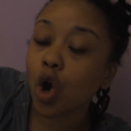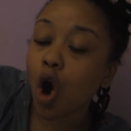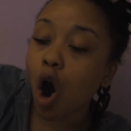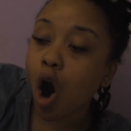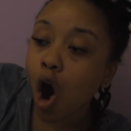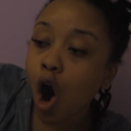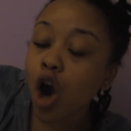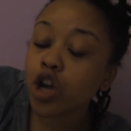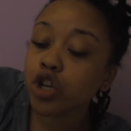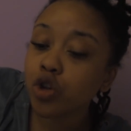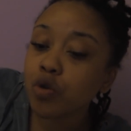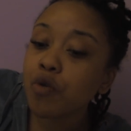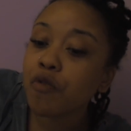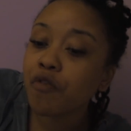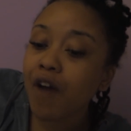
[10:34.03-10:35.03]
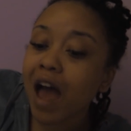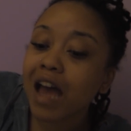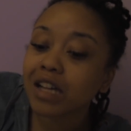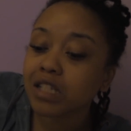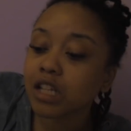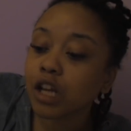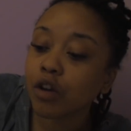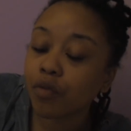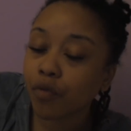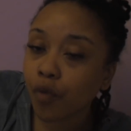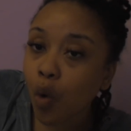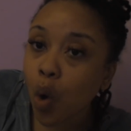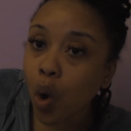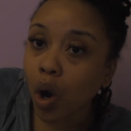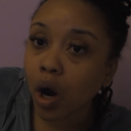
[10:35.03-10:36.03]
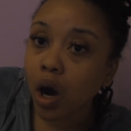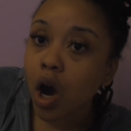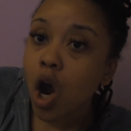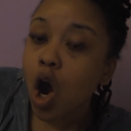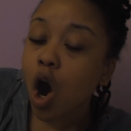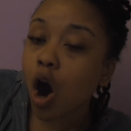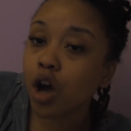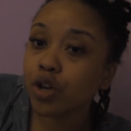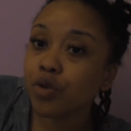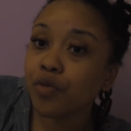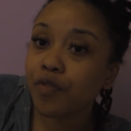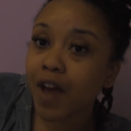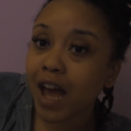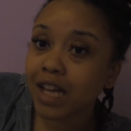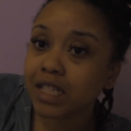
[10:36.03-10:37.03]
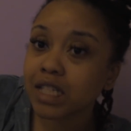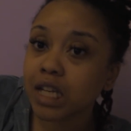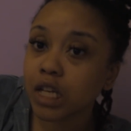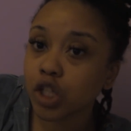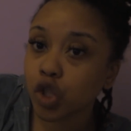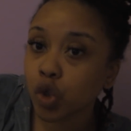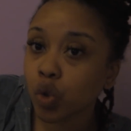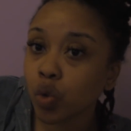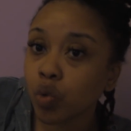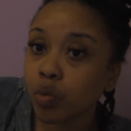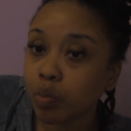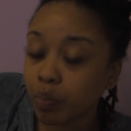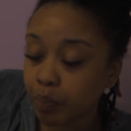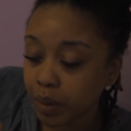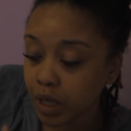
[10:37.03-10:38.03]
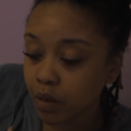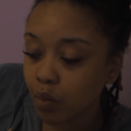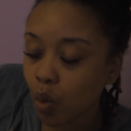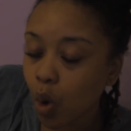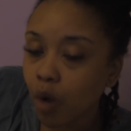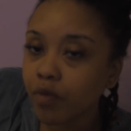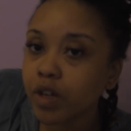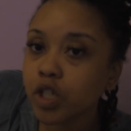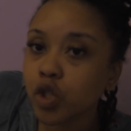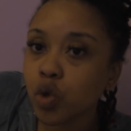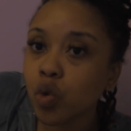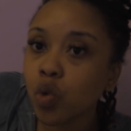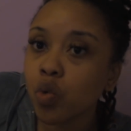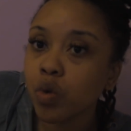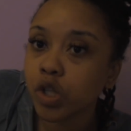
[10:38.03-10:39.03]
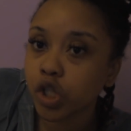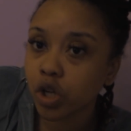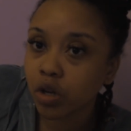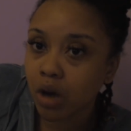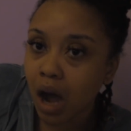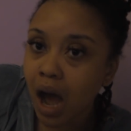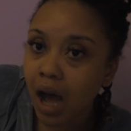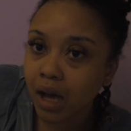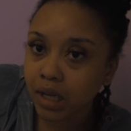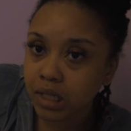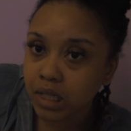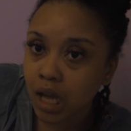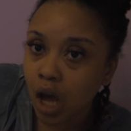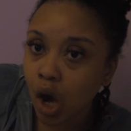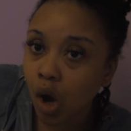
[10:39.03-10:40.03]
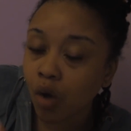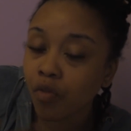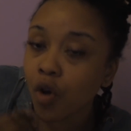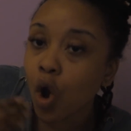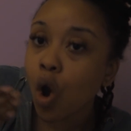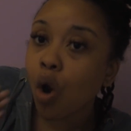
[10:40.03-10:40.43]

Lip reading: are you fasting for? Are you fasting to be more in tune with your God self?